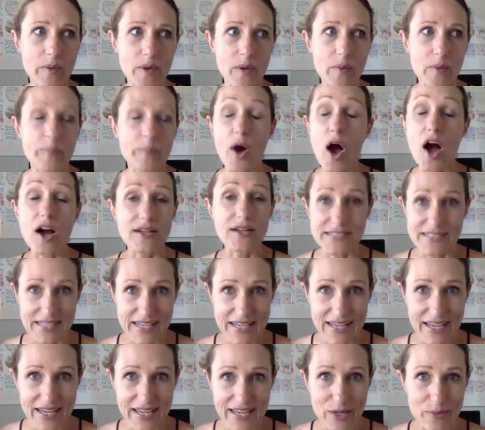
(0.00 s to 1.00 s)

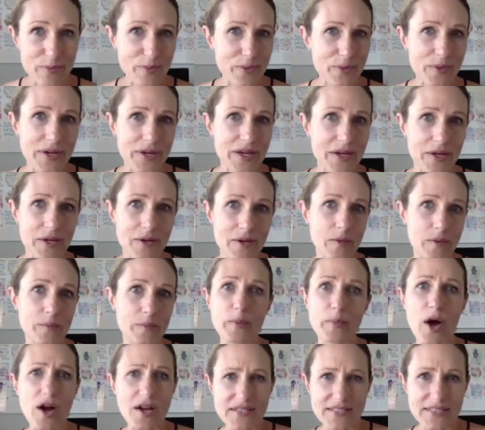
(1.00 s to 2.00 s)
boxing and bring
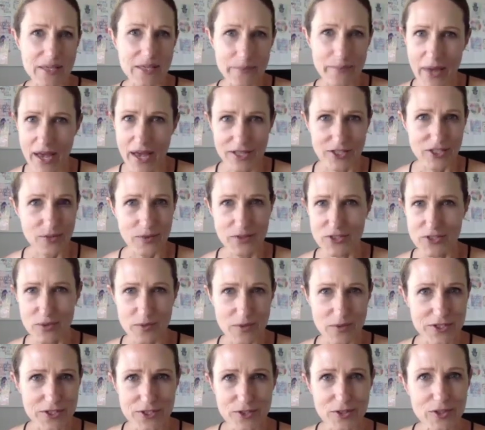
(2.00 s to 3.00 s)
boxing back to its
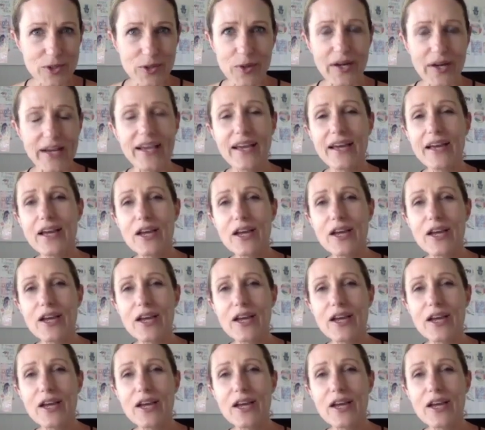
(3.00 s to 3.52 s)
original glory.